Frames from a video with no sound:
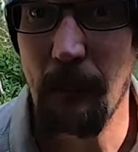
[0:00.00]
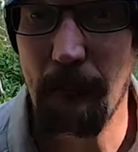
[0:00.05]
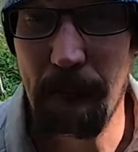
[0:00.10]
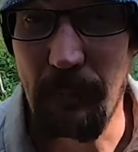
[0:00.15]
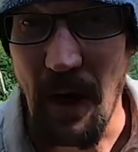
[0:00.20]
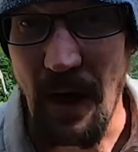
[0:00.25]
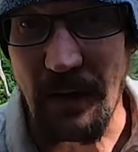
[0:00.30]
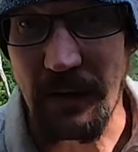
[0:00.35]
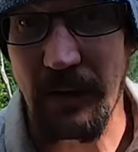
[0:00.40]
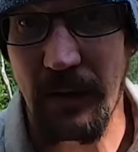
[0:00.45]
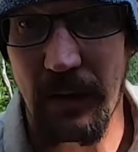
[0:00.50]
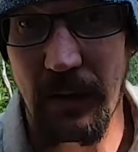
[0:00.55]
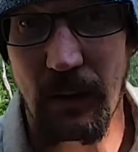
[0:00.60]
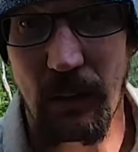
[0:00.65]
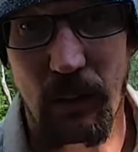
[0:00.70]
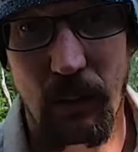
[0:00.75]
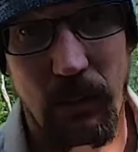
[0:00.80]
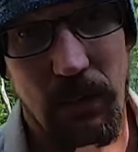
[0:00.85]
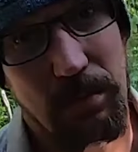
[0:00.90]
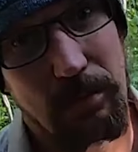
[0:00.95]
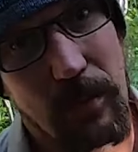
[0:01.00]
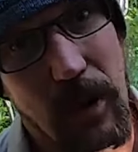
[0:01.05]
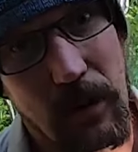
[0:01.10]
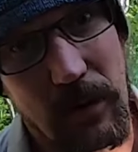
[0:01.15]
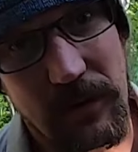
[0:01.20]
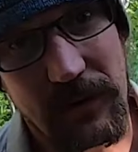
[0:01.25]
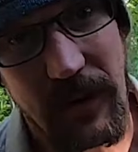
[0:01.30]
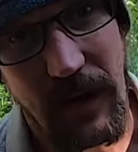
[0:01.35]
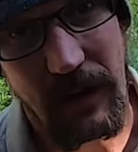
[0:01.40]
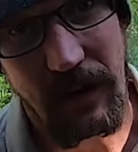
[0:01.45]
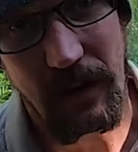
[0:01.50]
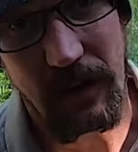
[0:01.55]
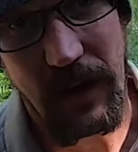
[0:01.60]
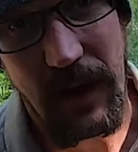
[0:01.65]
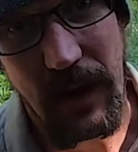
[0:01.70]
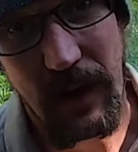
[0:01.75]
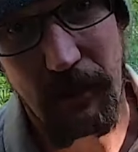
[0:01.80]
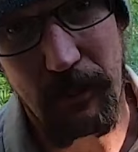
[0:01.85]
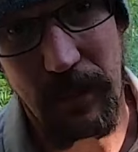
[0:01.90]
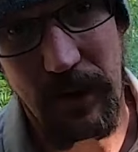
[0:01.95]
But with motorcycle
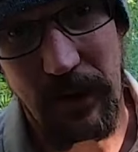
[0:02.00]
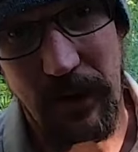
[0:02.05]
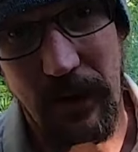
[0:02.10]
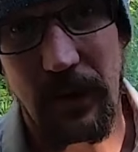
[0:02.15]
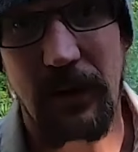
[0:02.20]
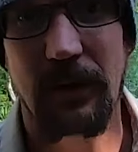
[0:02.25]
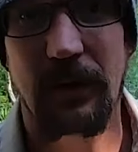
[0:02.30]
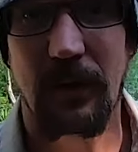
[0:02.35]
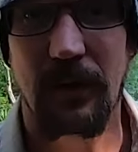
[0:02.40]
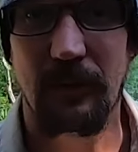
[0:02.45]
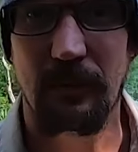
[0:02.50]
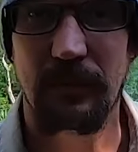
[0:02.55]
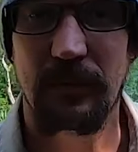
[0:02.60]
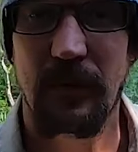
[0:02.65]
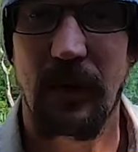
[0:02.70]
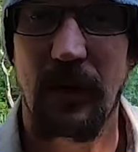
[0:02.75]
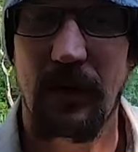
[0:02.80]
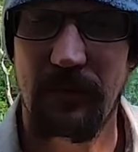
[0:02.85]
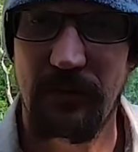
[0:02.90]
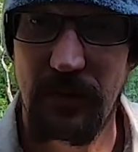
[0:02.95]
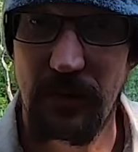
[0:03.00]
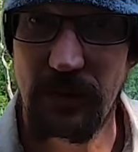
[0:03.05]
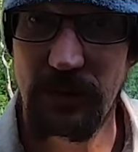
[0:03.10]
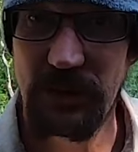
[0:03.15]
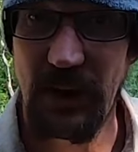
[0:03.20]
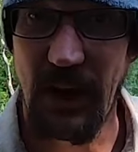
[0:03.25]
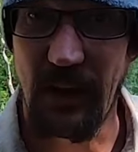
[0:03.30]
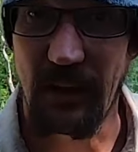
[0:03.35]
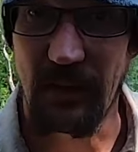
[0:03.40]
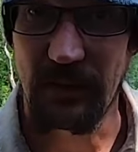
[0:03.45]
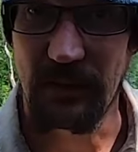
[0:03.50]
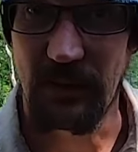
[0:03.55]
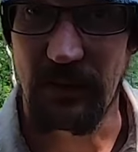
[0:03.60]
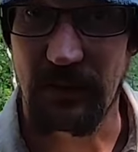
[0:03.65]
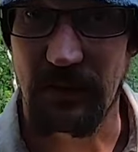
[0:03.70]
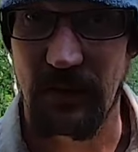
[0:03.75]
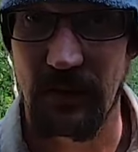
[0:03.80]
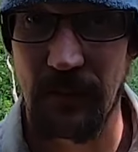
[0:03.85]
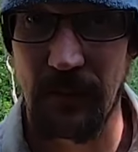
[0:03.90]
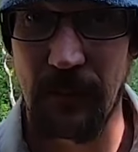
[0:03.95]
camping comes a few
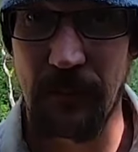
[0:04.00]
challenges.